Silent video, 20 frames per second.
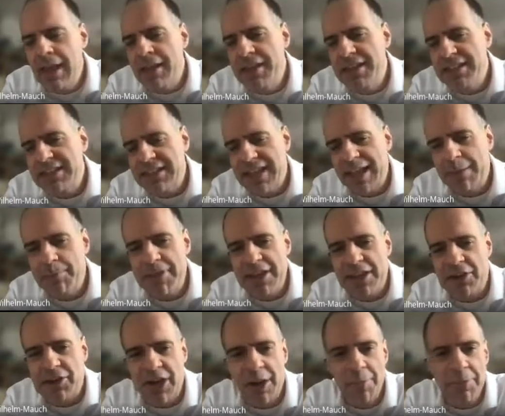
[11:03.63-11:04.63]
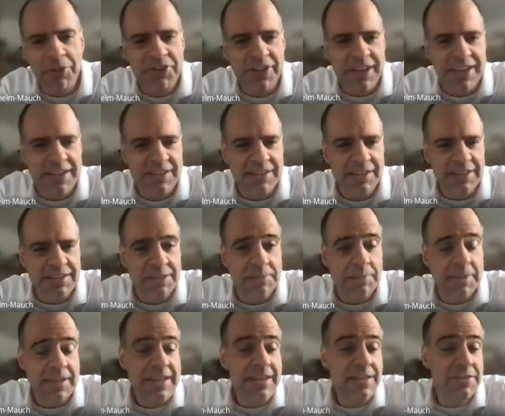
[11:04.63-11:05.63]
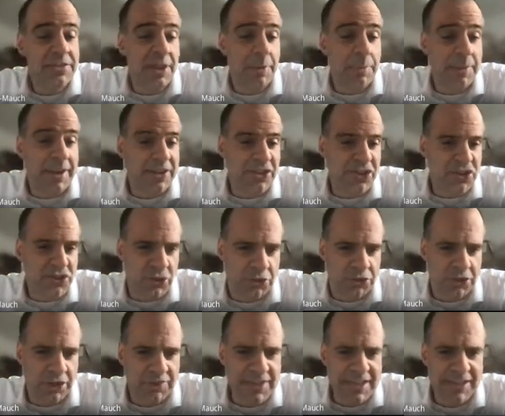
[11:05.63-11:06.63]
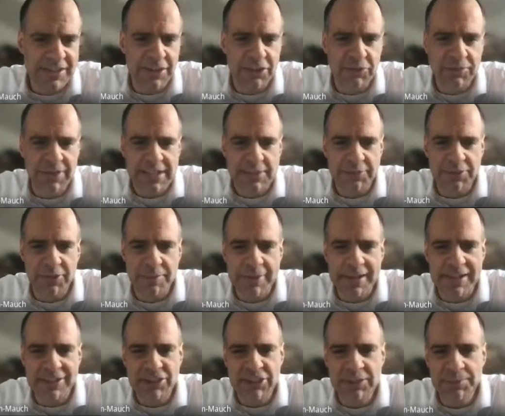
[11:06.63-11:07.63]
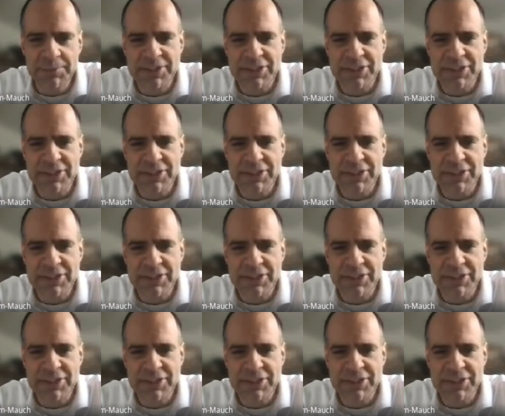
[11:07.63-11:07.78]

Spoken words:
This can be accommodated either by the Gendron-Wigner transformation,